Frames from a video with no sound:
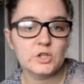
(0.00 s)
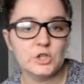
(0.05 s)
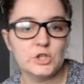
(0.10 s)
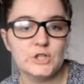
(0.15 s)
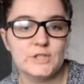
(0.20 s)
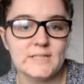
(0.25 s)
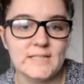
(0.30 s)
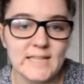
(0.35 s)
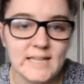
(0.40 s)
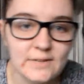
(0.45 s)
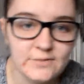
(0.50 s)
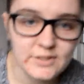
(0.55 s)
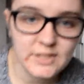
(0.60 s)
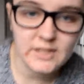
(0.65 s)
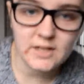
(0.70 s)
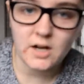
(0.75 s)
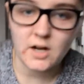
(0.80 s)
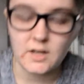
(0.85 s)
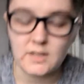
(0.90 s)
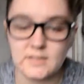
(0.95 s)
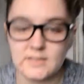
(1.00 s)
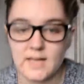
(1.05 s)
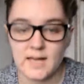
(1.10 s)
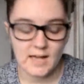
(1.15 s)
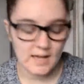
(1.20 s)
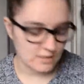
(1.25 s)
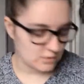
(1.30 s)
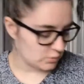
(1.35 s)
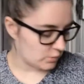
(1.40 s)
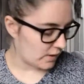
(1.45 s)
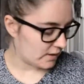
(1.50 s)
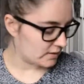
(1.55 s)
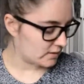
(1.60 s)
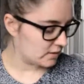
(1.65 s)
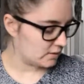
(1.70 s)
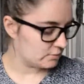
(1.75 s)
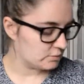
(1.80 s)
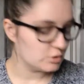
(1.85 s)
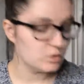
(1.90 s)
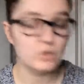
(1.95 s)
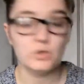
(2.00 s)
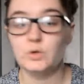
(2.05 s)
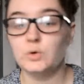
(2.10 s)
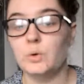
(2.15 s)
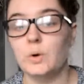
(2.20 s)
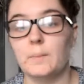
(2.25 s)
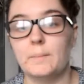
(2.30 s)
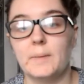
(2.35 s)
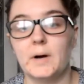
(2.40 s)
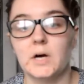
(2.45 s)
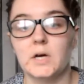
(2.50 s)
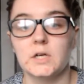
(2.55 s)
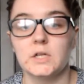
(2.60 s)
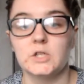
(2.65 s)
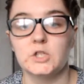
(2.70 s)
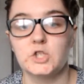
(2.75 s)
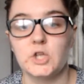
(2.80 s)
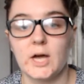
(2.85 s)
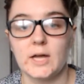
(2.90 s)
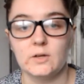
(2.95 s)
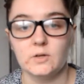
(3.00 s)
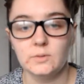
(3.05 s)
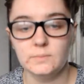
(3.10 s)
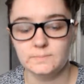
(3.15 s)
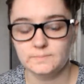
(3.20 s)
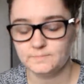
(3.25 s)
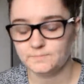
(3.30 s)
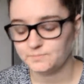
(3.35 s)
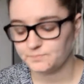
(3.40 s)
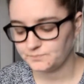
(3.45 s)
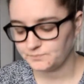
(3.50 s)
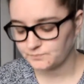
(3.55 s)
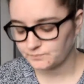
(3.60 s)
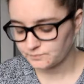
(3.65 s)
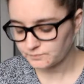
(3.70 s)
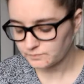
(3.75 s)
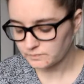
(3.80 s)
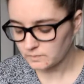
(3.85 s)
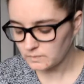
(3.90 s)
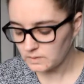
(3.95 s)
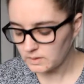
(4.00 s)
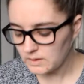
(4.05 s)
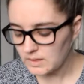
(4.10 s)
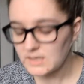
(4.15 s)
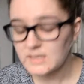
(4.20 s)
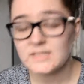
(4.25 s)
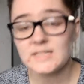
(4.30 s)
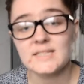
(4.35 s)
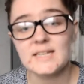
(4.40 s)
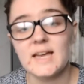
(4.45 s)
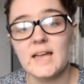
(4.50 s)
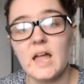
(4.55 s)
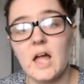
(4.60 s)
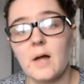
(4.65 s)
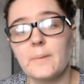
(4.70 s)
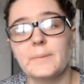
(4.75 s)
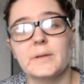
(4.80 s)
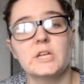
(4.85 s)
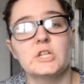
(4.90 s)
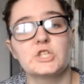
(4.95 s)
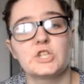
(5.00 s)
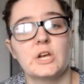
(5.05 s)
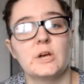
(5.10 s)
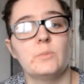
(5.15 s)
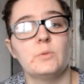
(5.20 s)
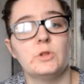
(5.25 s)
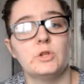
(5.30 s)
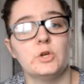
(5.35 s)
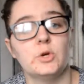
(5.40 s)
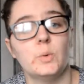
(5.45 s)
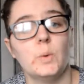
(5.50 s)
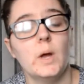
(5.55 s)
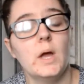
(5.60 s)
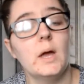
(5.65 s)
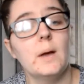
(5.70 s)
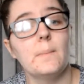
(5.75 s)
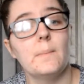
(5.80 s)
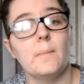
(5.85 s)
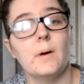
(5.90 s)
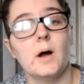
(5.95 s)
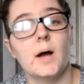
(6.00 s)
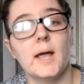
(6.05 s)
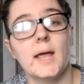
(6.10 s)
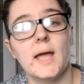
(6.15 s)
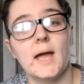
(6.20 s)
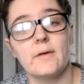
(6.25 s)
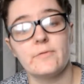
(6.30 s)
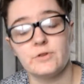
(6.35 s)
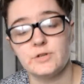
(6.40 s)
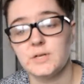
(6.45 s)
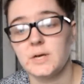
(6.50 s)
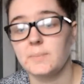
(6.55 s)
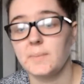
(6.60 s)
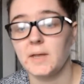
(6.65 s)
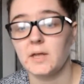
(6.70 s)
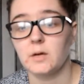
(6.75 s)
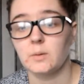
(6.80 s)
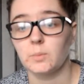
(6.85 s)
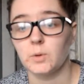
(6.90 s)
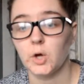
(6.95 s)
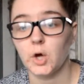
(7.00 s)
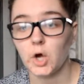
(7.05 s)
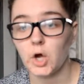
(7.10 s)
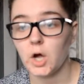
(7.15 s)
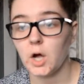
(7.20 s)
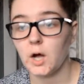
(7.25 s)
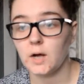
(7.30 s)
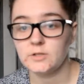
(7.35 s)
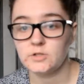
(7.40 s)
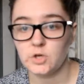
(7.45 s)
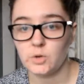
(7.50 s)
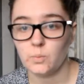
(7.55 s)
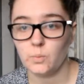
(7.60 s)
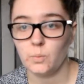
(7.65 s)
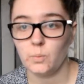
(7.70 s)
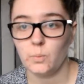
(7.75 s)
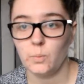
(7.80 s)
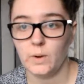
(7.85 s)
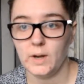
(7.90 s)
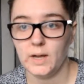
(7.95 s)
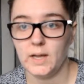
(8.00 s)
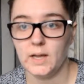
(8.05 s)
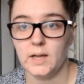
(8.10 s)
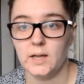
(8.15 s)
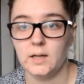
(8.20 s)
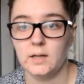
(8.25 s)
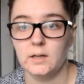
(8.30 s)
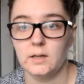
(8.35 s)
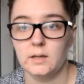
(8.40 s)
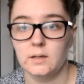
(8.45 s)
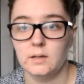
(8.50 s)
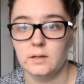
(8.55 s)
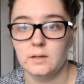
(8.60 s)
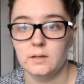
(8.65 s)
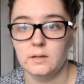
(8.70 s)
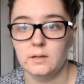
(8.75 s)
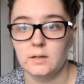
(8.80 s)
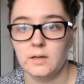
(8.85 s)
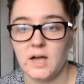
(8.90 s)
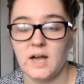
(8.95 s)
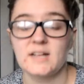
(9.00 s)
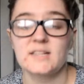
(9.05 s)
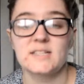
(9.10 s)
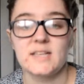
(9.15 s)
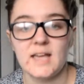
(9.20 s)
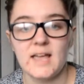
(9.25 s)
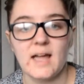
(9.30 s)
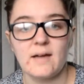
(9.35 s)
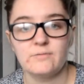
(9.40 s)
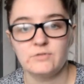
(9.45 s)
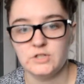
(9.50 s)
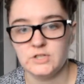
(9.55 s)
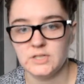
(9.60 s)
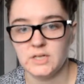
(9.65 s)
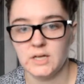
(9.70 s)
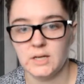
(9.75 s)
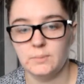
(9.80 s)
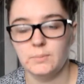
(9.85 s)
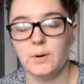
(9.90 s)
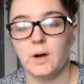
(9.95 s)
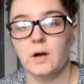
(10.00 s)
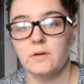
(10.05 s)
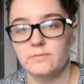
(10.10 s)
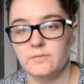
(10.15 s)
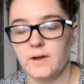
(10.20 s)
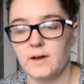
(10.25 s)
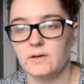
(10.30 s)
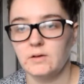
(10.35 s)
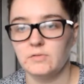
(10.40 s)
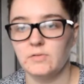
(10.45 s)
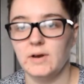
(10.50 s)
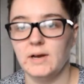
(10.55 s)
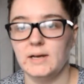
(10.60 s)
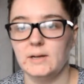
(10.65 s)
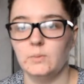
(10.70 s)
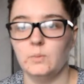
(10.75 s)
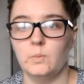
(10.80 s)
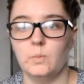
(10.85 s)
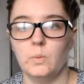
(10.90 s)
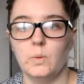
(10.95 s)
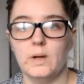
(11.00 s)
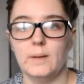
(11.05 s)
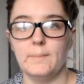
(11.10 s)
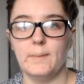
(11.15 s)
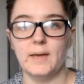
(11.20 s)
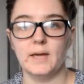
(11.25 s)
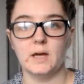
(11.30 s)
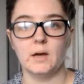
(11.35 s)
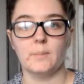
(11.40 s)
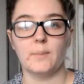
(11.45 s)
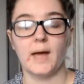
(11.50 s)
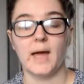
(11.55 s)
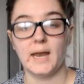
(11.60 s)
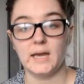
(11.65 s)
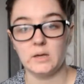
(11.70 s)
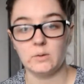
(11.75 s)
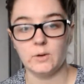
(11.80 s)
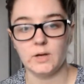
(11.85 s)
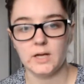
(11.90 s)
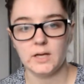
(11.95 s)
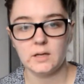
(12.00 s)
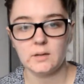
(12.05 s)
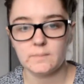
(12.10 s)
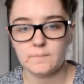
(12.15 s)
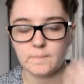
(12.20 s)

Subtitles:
Good evening guys and welcome to my channel. Today I'm going to share with you my everyday makeup look. I say everyday, but I very rarely wear makeup anyway.